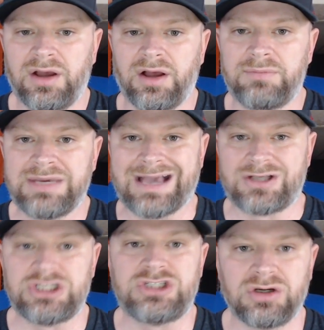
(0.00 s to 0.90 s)
He
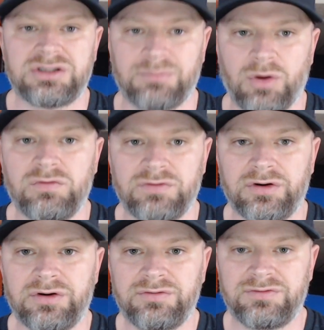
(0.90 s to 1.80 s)
actually took them
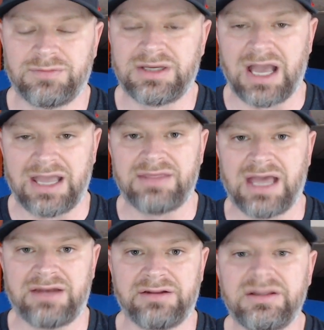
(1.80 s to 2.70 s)
over from a guy that
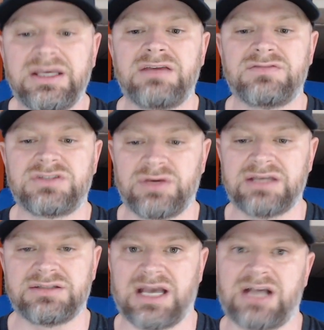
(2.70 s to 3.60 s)
had to leave, so he
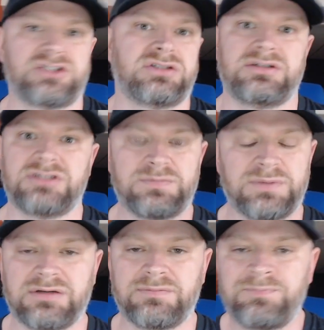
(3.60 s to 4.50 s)
has actually just
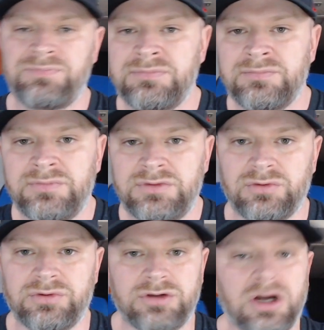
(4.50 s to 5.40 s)
been
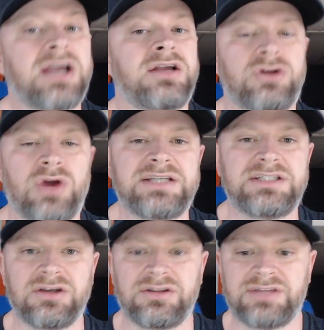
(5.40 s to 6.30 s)
doing crazy
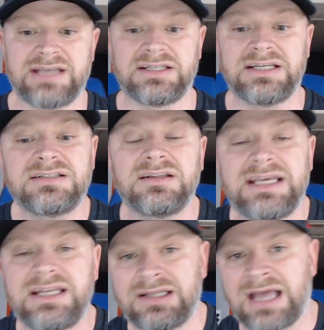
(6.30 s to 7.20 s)
good things, and he's
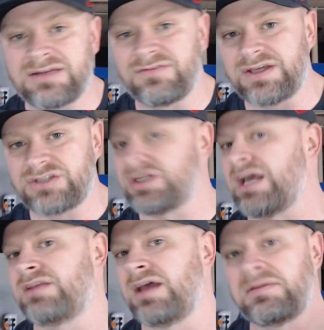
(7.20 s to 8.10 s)
leading that division. Now,
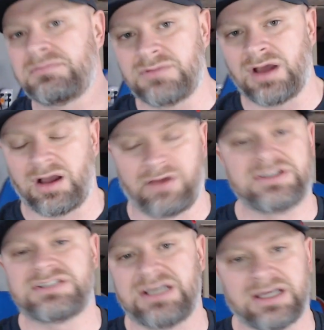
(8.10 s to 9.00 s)
that
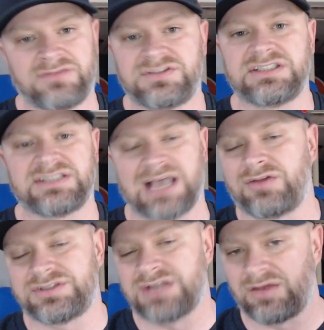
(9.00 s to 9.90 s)
obviously NFC South
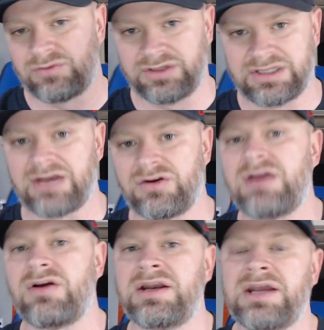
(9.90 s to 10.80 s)
is not really that great
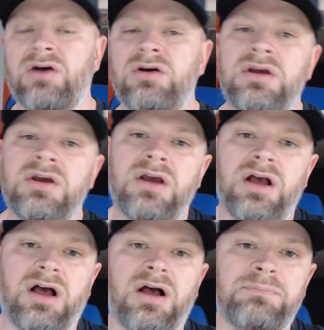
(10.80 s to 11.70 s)
right now,
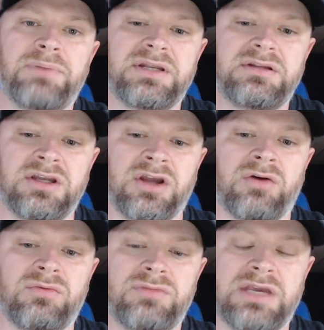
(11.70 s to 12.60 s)
but
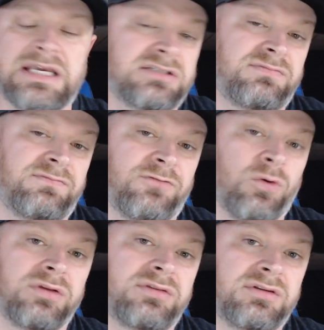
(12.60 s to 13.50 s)
he's
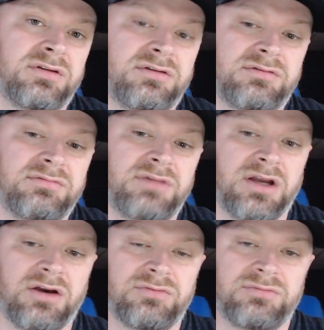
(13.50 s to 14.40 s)
4th in
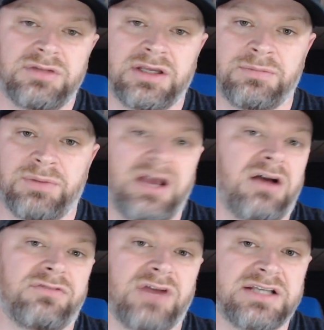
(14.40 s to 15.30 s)
the
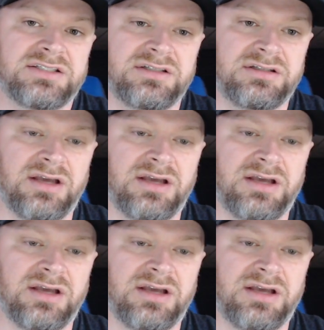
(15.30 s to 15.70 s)
playoff race, and